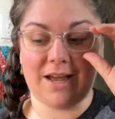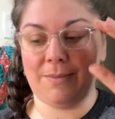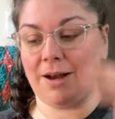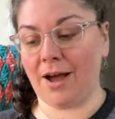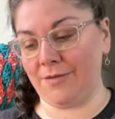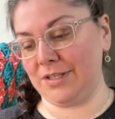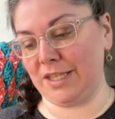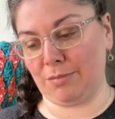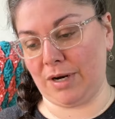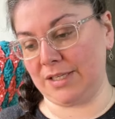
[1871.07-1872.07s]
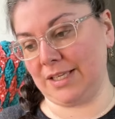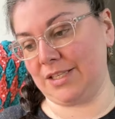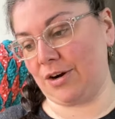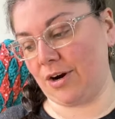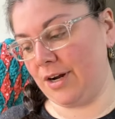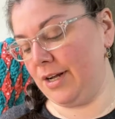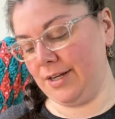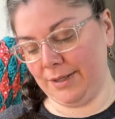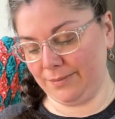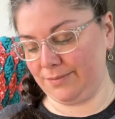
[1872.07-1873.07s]
I mean, obviously the bracelets are
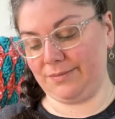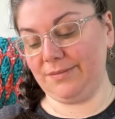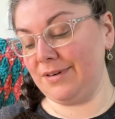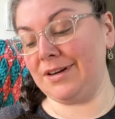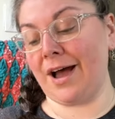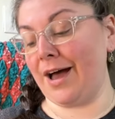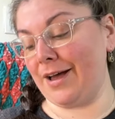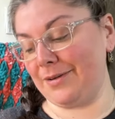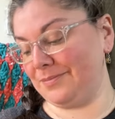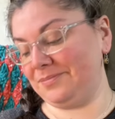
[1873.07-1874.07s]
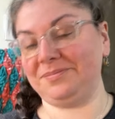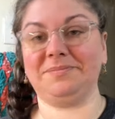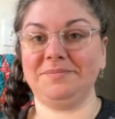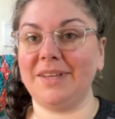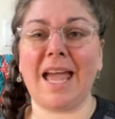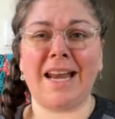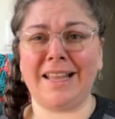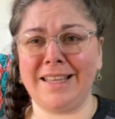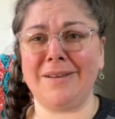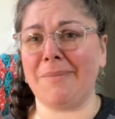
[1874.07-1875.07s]
not
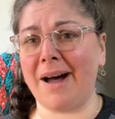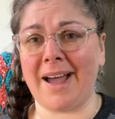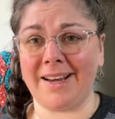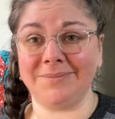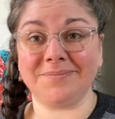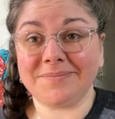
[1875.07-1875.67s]
anything of mine.